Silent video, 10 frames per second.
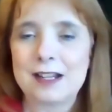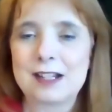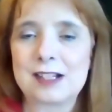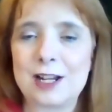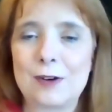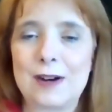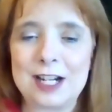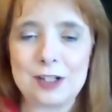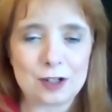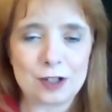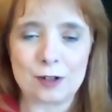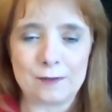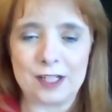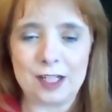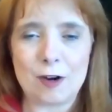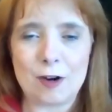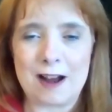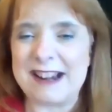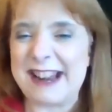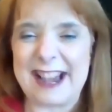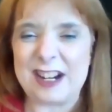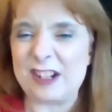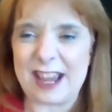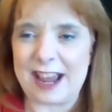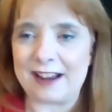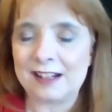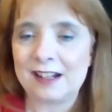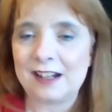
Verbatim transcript: So I do a short video on how to do that.